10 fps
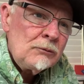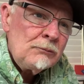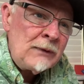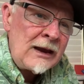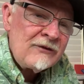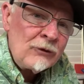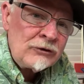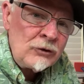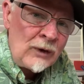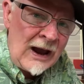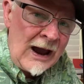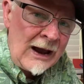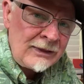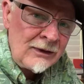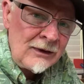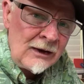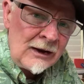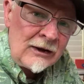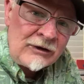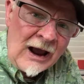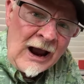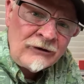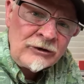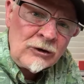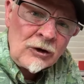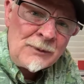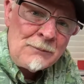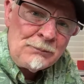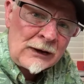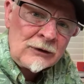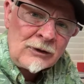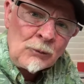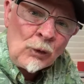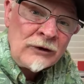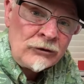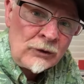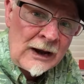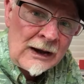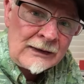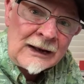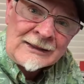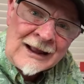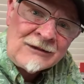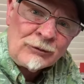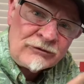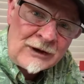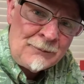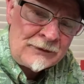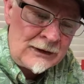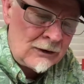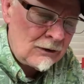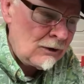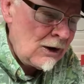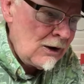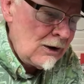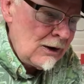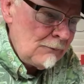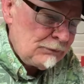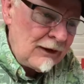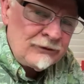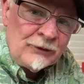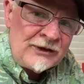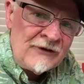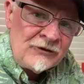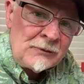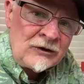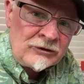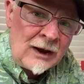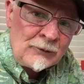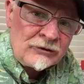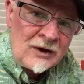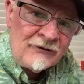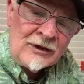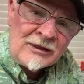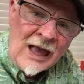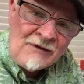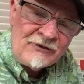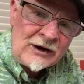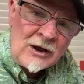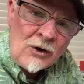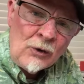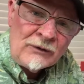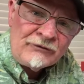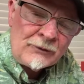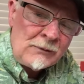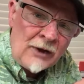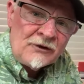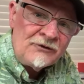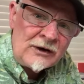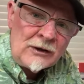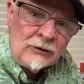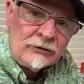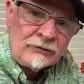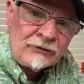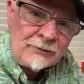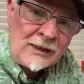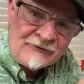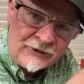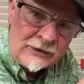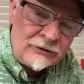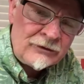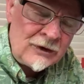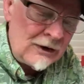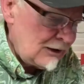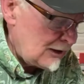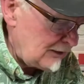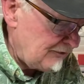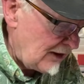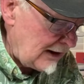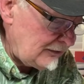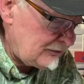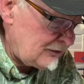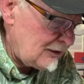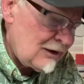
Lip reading: make of what you had is actually going to be better than what you had. And that's what's happened here. Plus, with the information I was given in that video and from other videos and from that friend's advice,